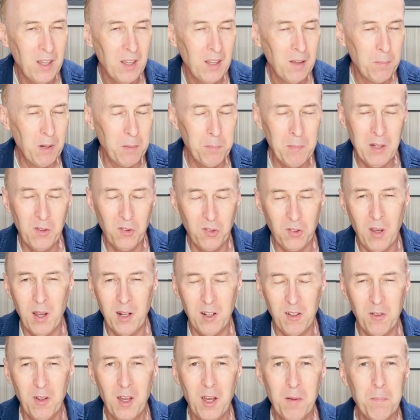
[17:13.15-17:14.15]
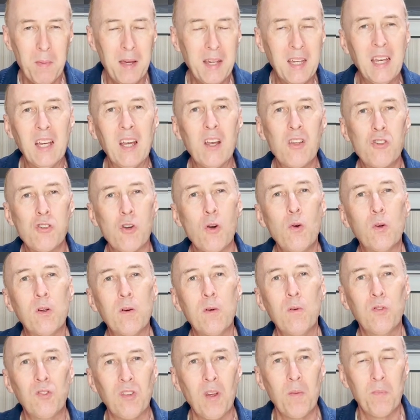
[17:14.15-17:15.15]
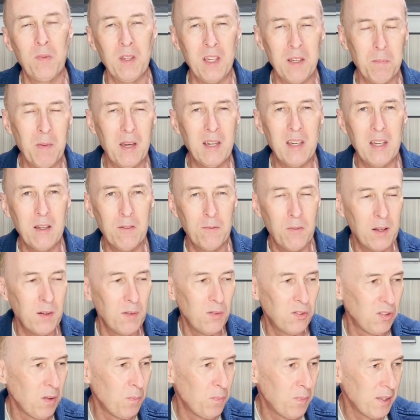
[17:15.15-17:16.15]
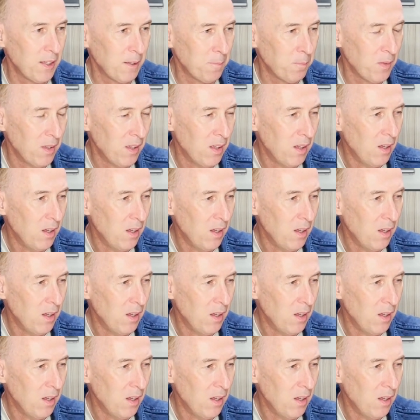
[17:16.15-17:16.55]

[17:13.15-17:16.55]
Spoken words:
But it means kind of making a joke of something, making fun of something.